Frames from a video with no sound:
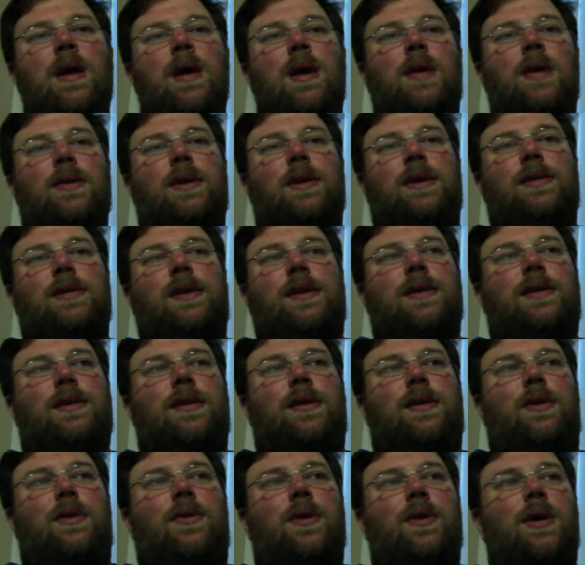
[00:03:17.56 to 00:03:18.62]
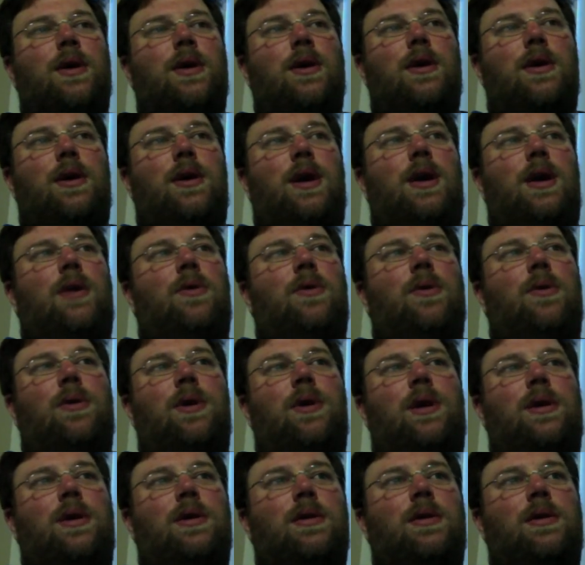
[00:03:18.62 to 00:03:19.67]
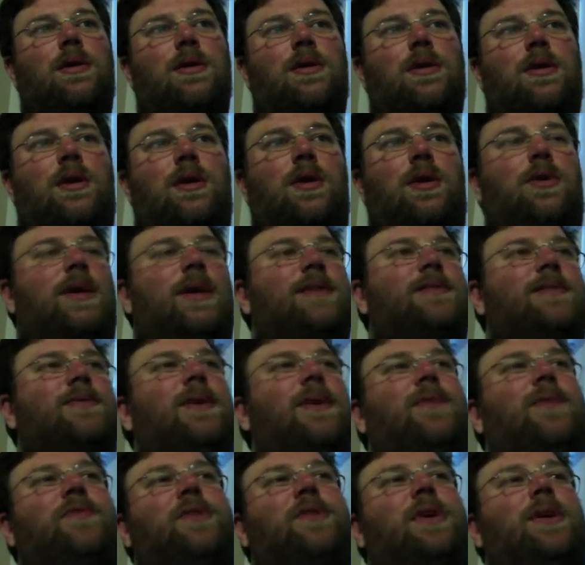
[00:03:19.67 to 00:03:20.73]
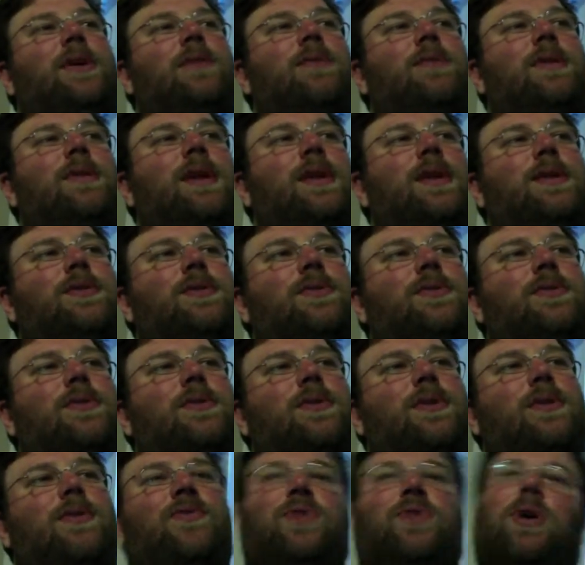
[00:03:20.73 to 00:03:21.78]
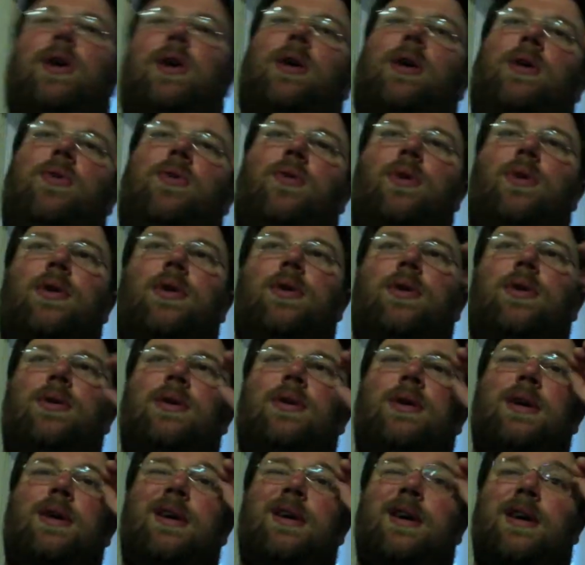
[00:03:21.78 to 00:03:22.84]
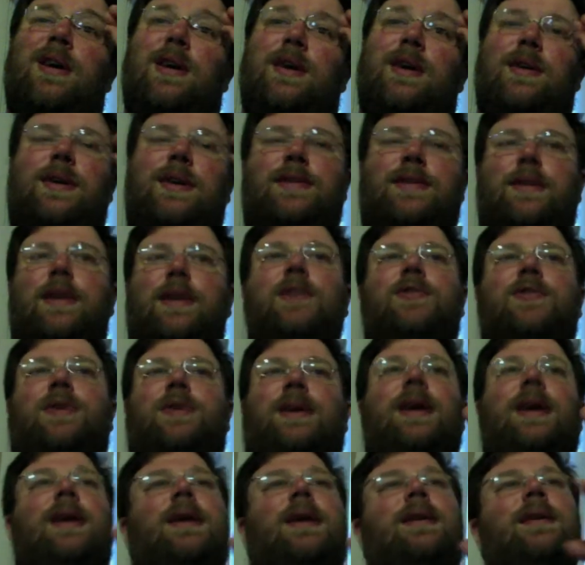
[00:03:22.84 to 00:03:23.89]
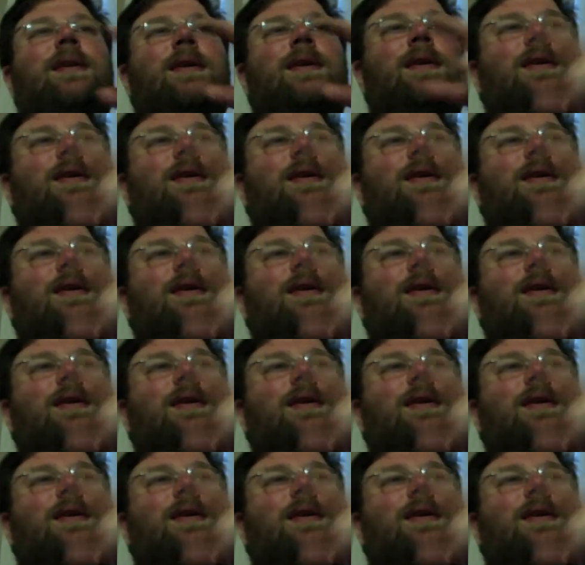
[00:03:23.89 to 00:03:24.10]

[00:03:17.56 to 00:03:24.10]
You get to go, oh, that's Grifter. What are they going to do with Grifter? Oh, that's Intrigant.